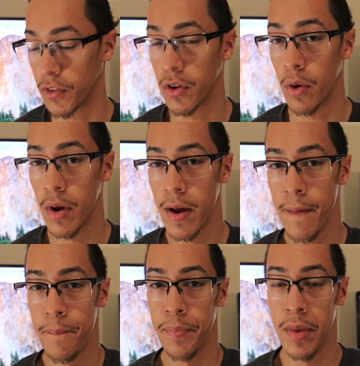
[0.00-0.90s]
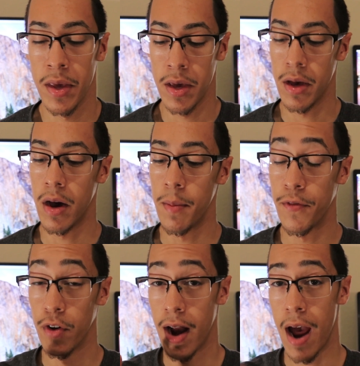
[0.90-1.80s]
So um,
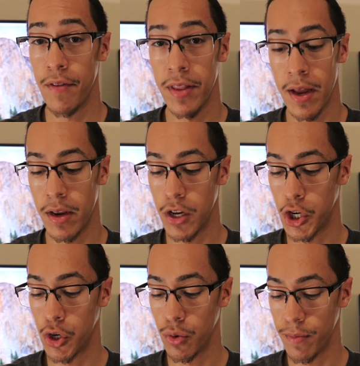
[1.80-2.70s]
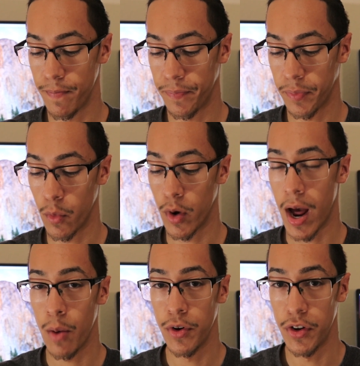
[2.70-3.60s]
if you're having that issue, what
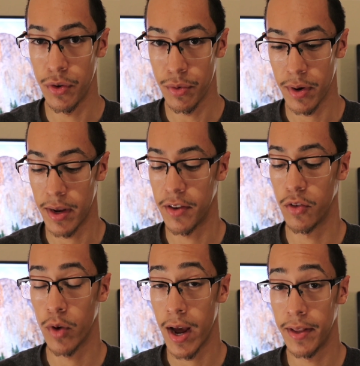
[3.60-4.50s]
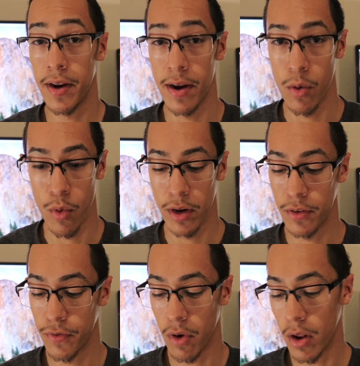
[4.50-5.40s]
I would do, and this is what I did, and it
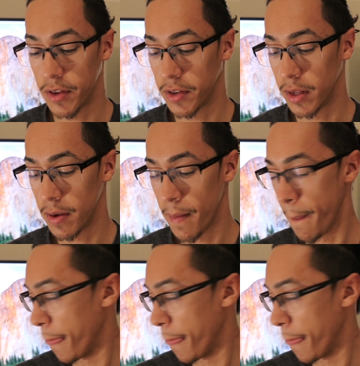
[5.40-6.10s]
worked flawlessly.